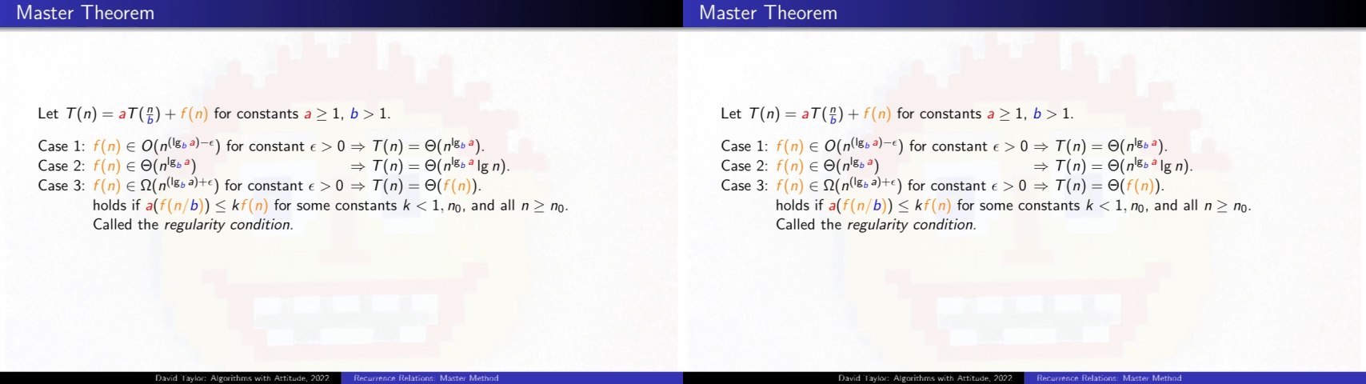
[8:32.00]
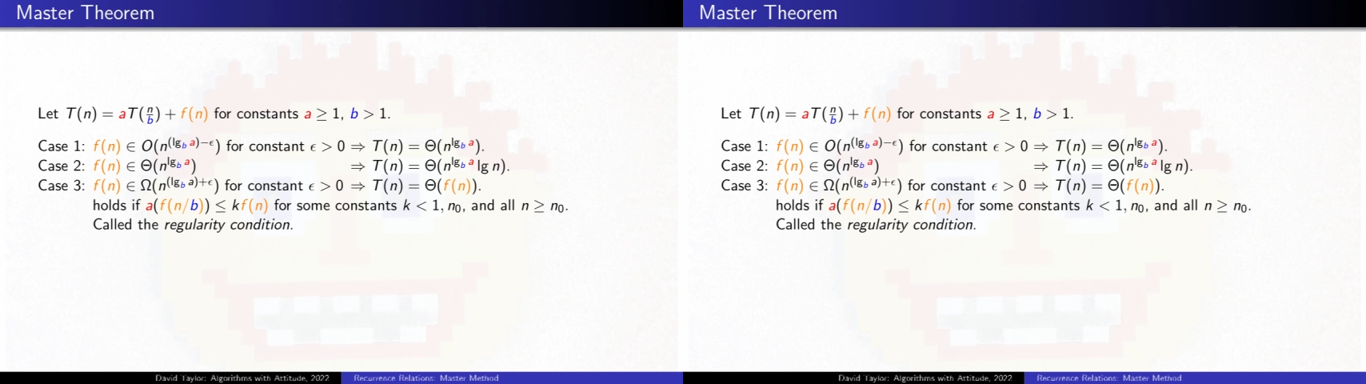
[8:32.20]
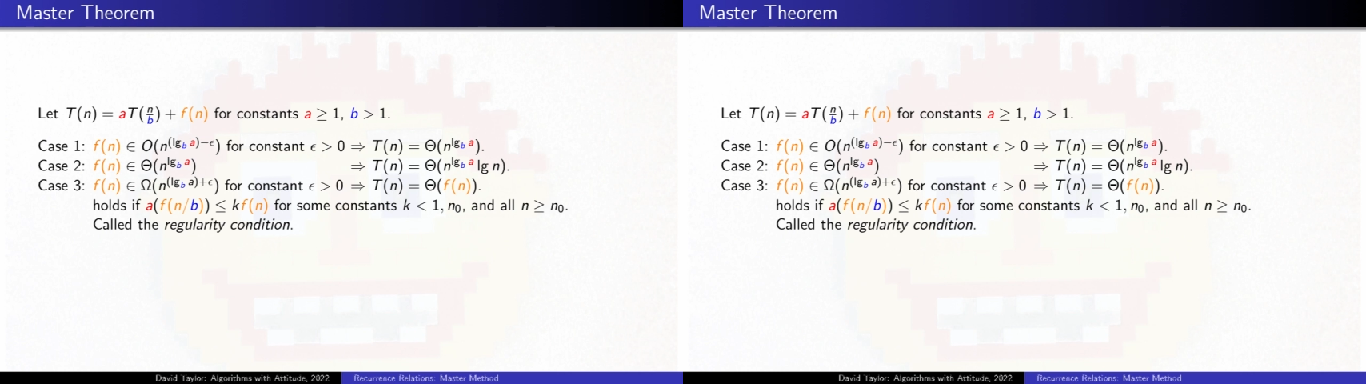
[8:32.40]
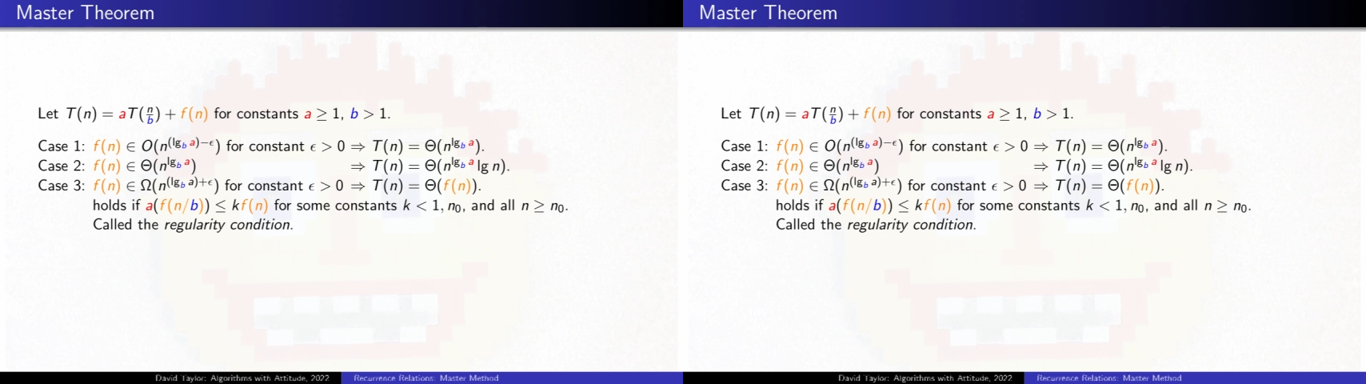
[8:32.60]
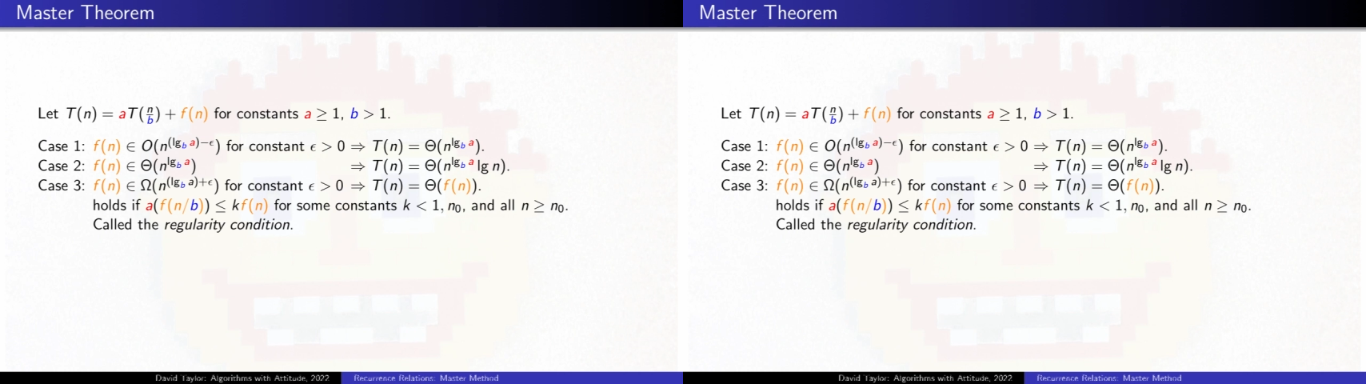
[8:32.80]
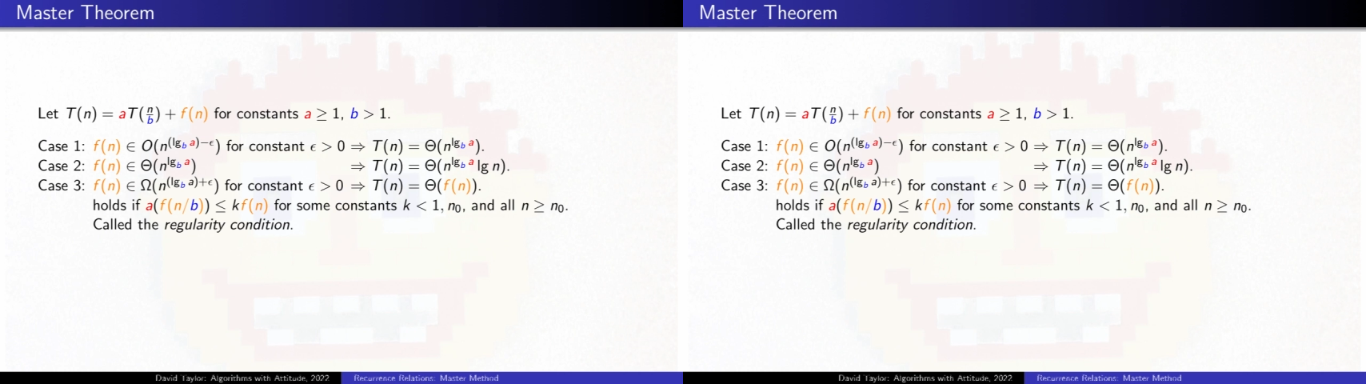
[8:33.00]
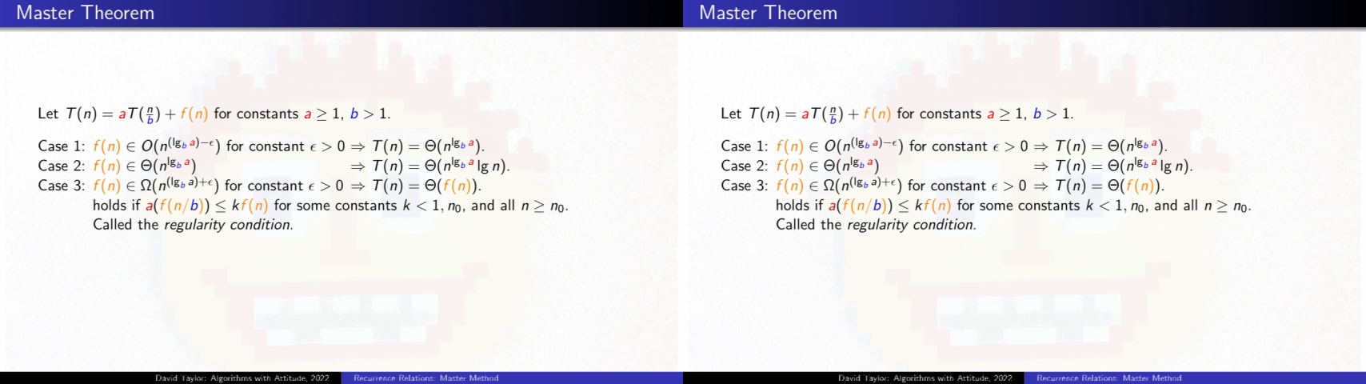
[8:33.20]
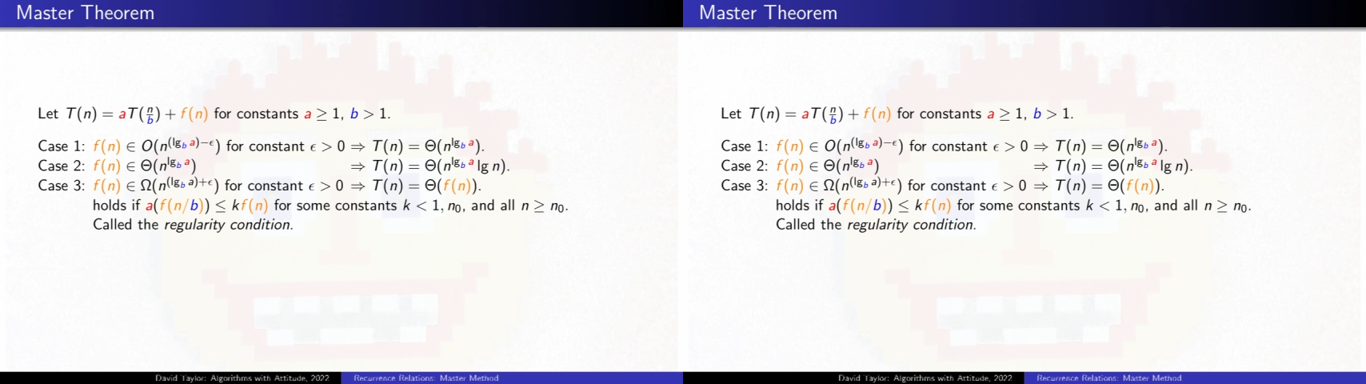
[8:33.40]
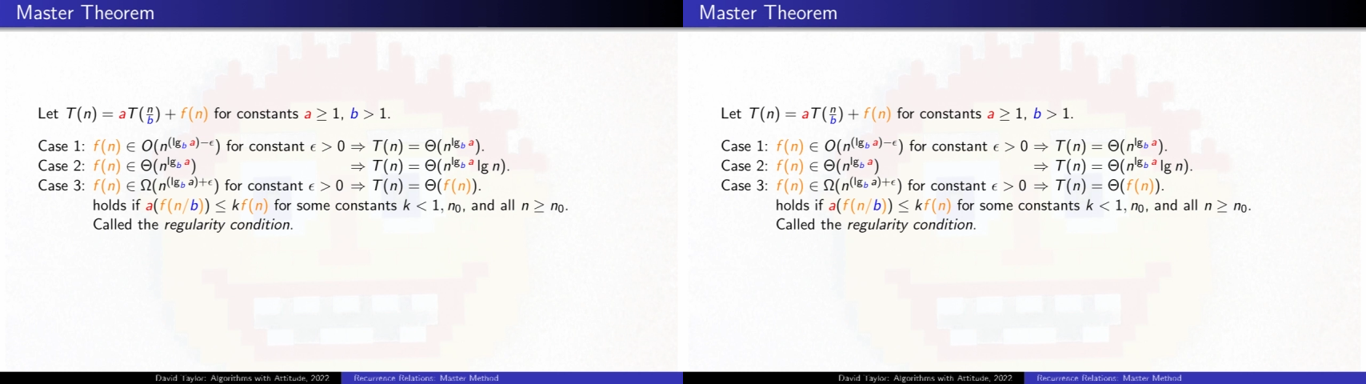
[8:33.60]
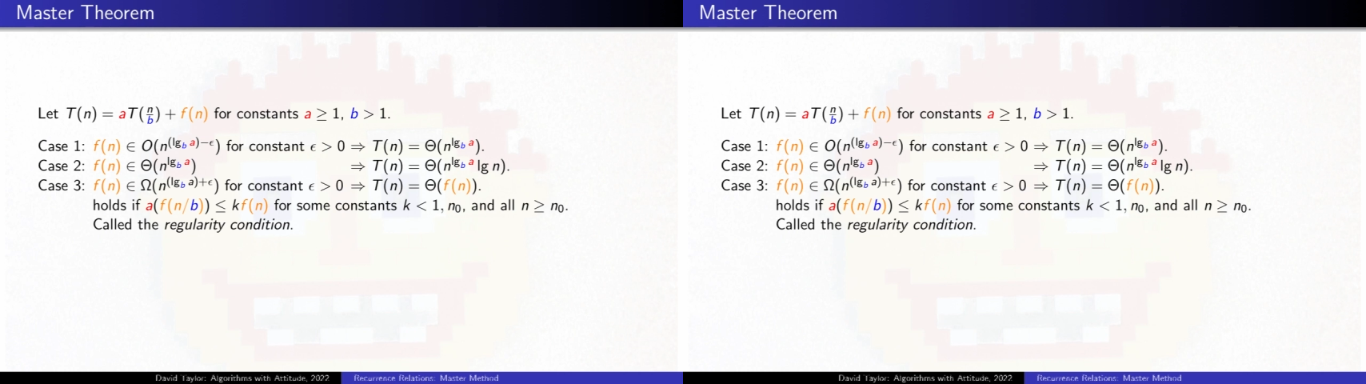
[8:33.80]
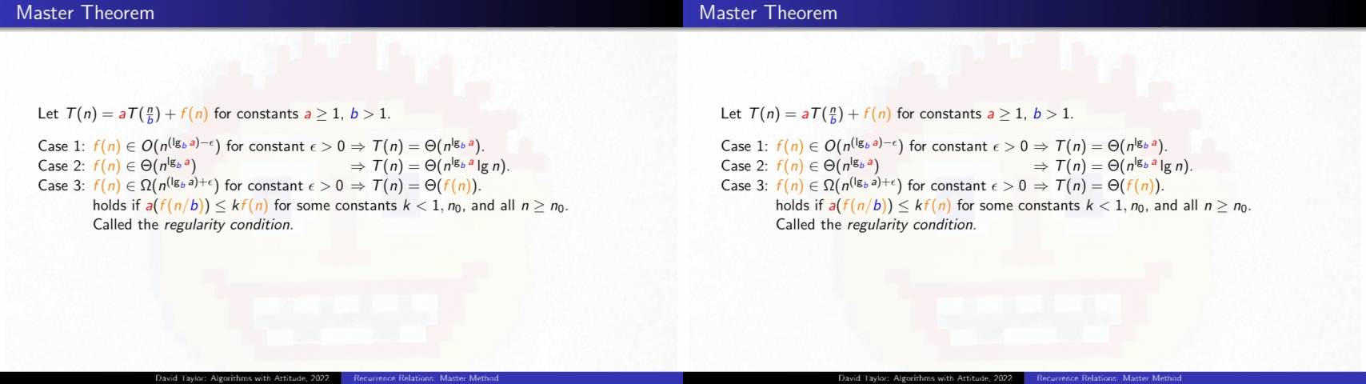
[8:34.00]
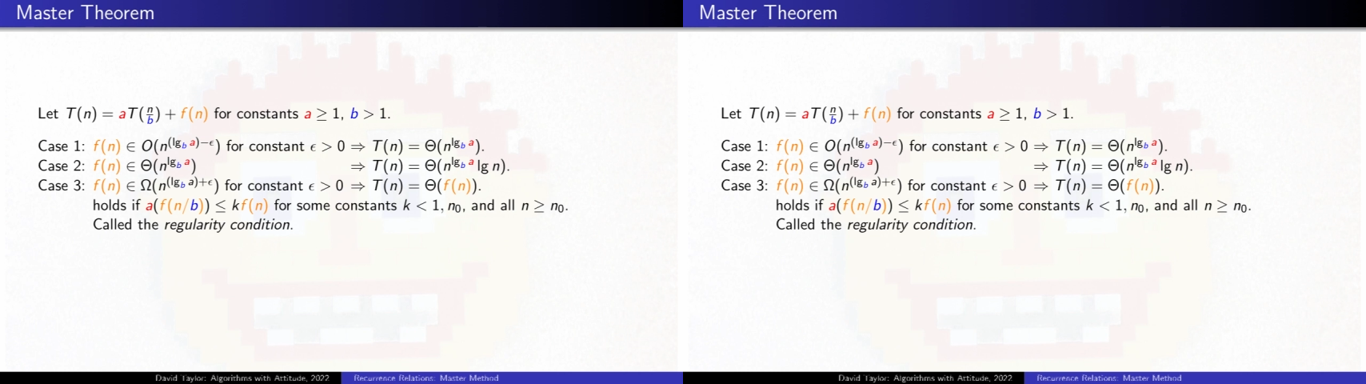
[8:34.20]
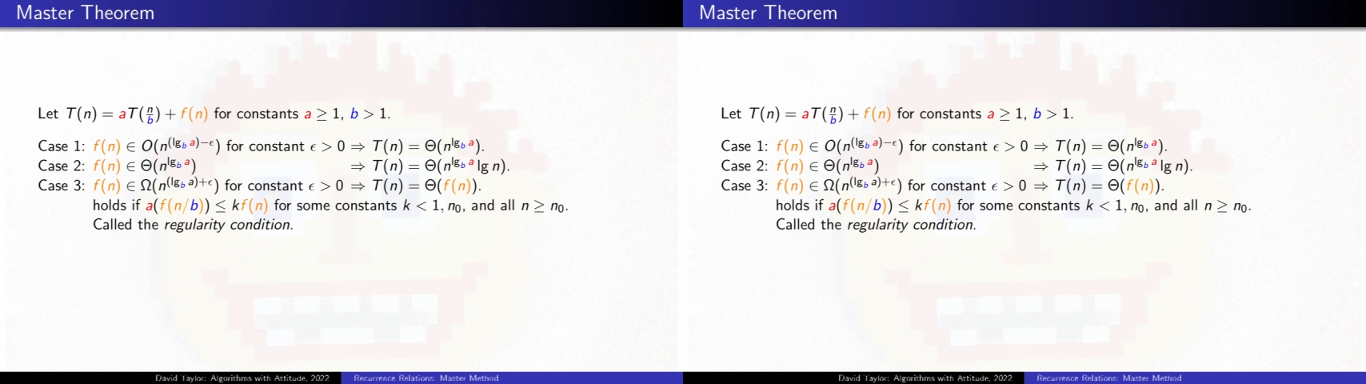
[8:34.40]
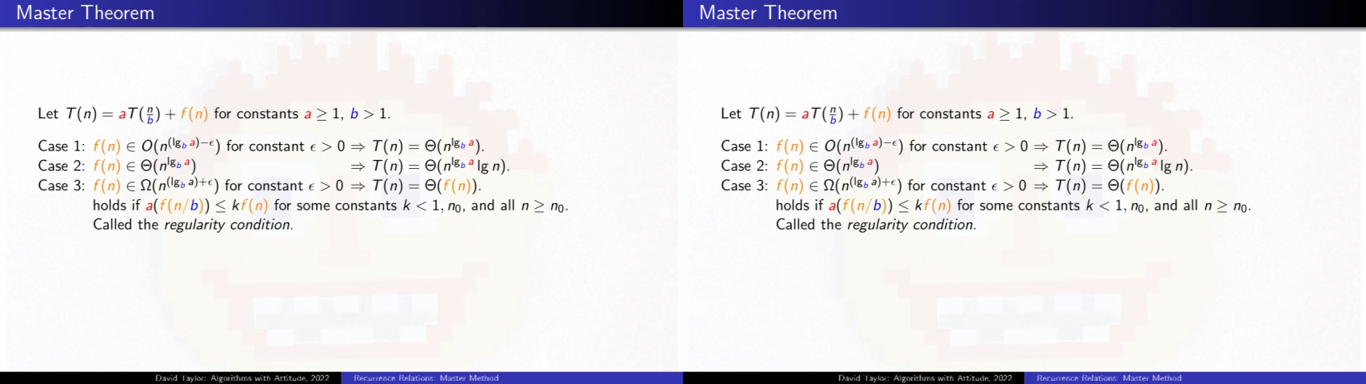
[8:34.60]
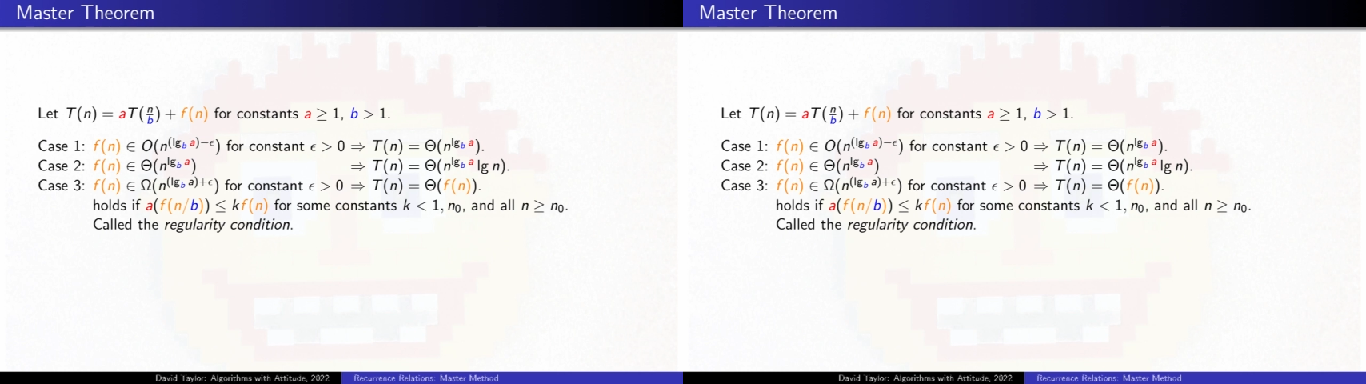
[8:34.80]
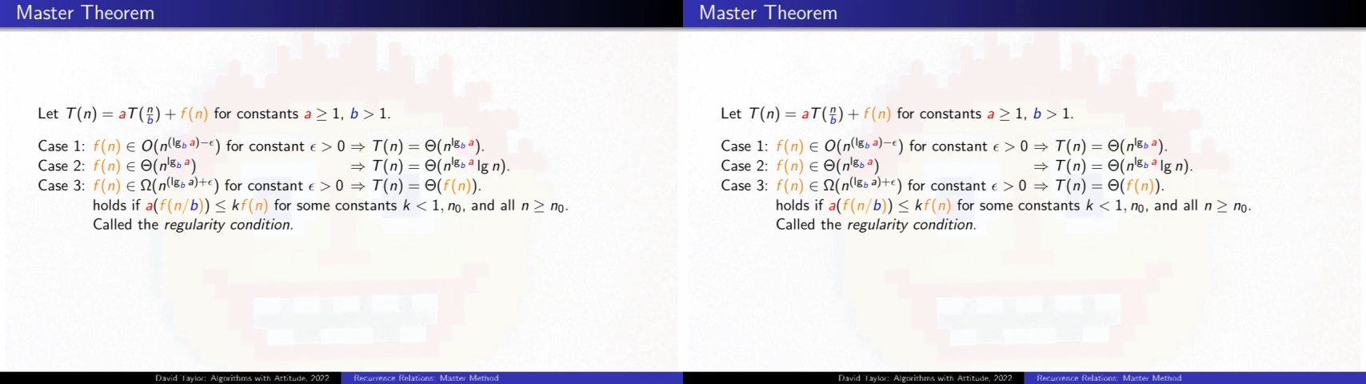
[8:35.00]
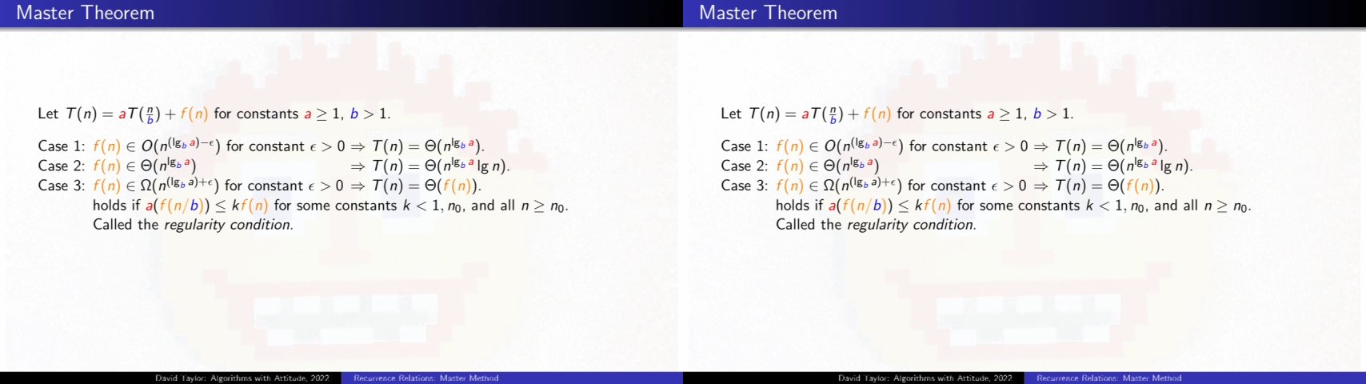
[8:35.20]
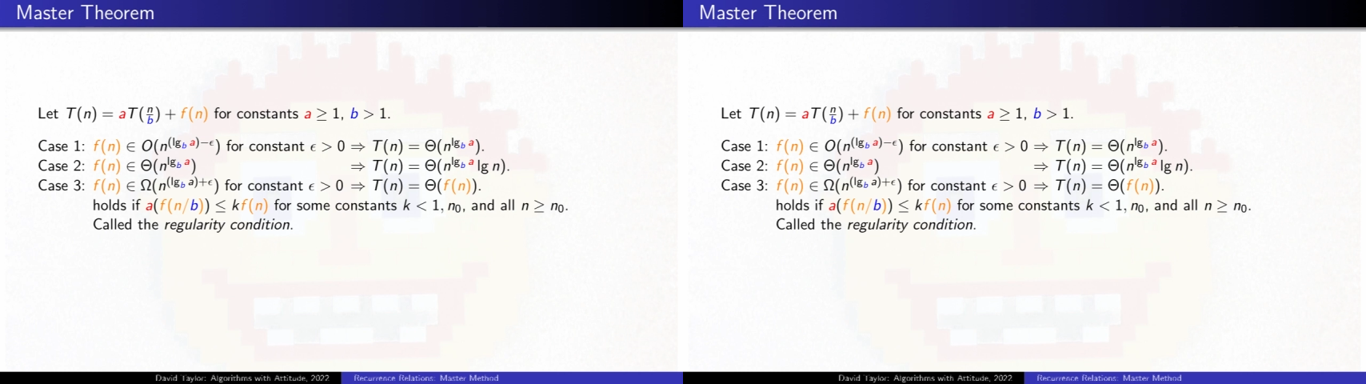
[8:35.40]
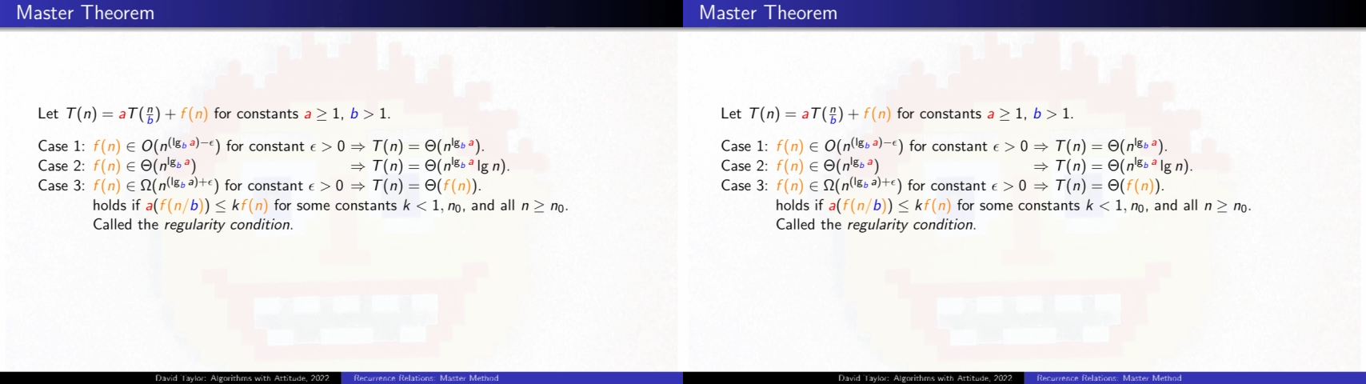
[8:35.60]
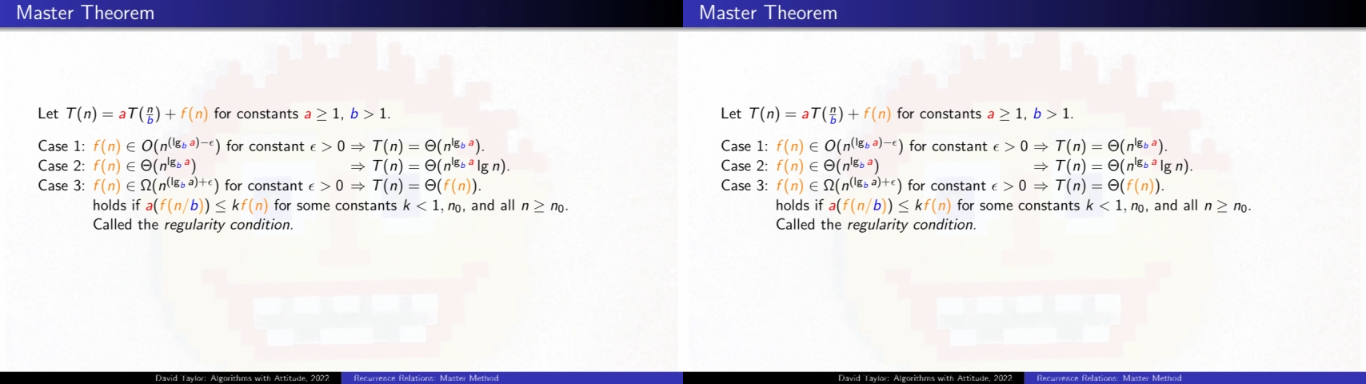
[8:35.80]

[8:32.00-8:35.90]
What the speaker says: [unreadable: no face in view]